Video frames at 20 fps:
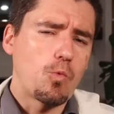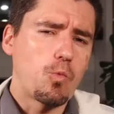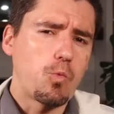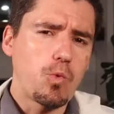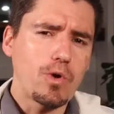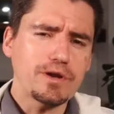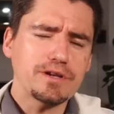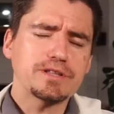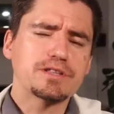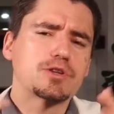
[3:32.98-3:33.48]

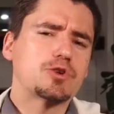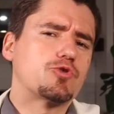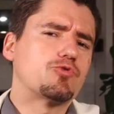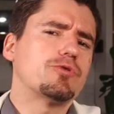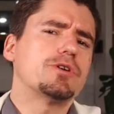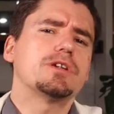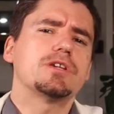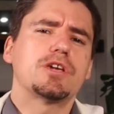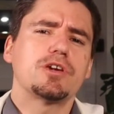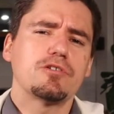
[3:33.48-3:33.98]
Once the
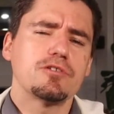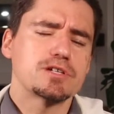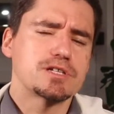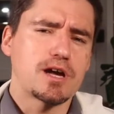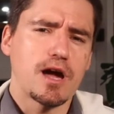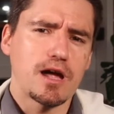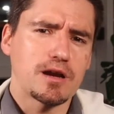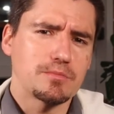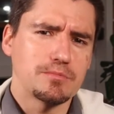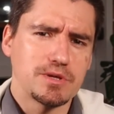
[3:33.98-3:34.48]
grid
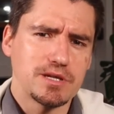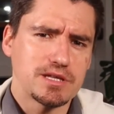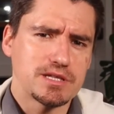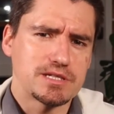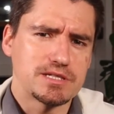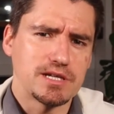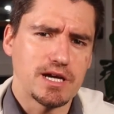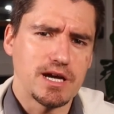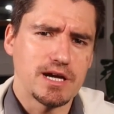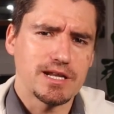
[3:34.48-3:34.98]
keratotomy
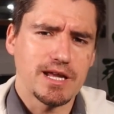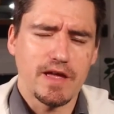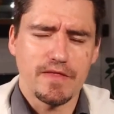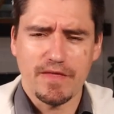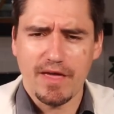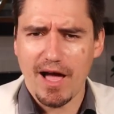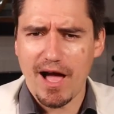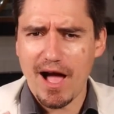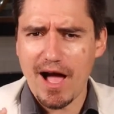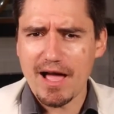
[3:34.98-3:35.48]
is done
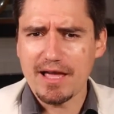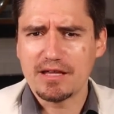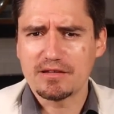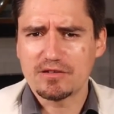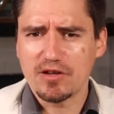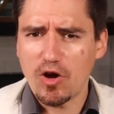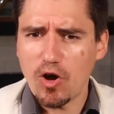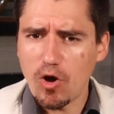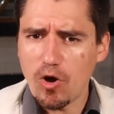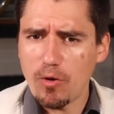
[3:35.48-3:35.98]
and the eye
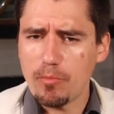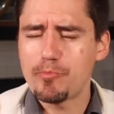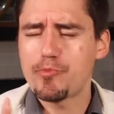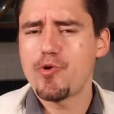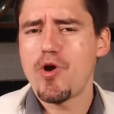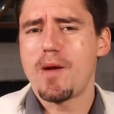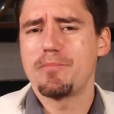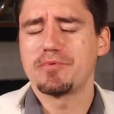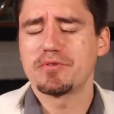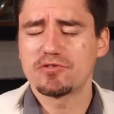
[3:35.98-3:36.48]
is all
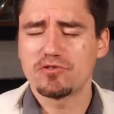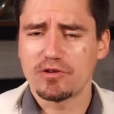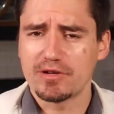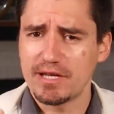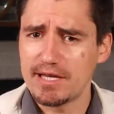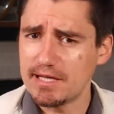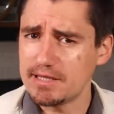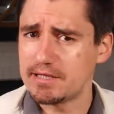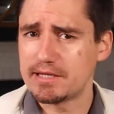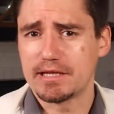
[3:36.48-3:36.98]
prepped to start
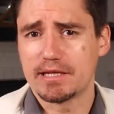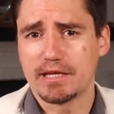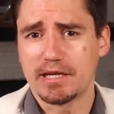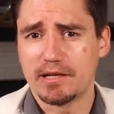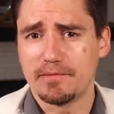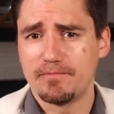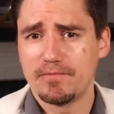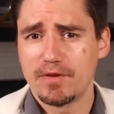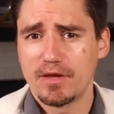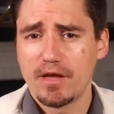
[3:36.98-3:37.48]
healing
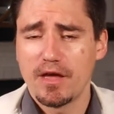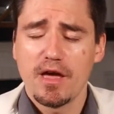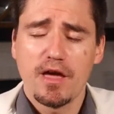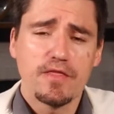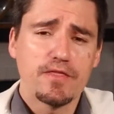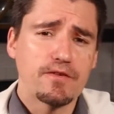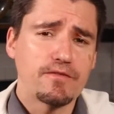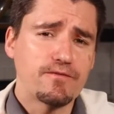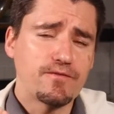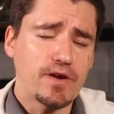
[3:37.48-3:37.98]
again,
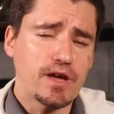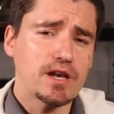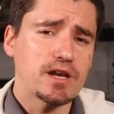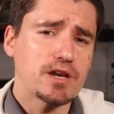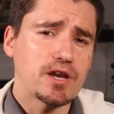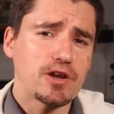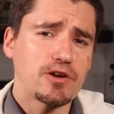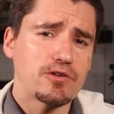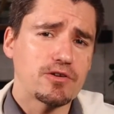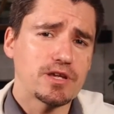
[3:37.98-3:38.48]
the
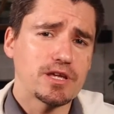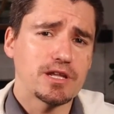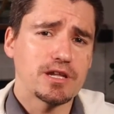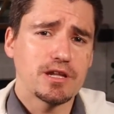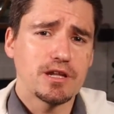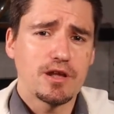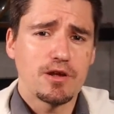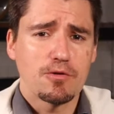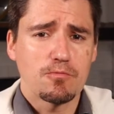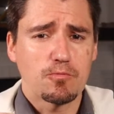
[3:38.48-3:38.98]

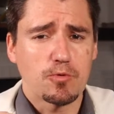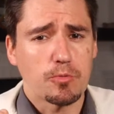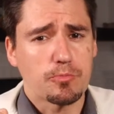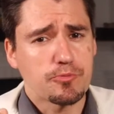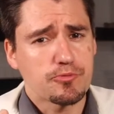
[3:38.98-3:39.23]
veterinarian will